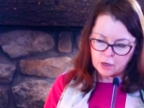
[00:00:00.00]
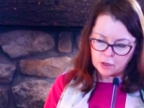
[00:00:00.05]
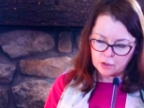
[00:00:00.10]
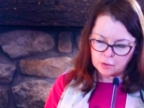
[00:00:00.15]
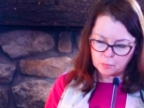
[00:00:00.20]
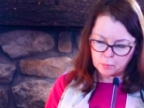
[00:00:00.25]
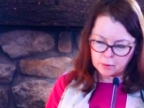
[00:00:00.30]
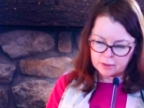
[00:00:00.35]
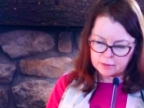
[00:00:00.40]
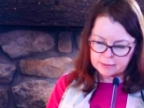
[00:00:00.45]

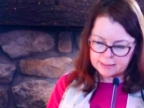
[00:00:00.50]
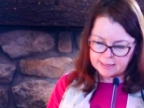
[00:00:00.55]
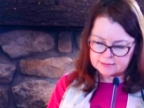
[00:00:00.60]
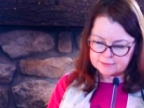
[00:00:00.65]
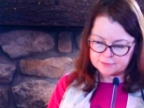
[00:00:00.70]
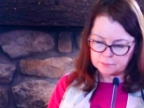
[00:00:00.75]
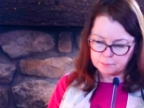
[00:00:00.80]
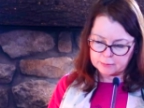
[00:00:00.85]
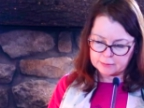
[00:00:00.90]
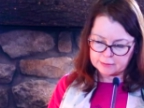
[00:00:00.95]
Her work
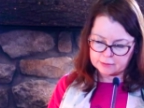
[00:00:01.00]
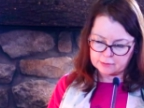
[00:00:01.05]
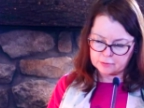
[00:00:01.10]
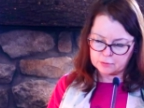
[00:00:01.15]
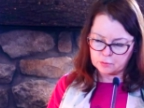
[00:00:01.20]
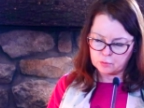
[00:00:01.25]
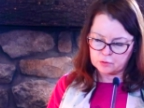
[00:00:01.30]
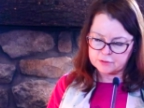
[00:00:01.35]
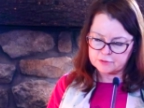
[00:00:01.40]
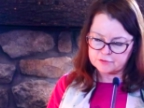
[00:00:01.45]
has
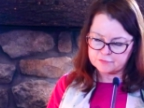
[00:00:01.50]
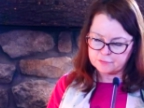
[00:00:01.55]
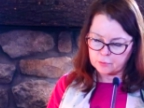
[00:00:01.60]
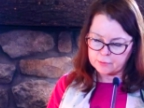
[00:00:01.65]
appeared or is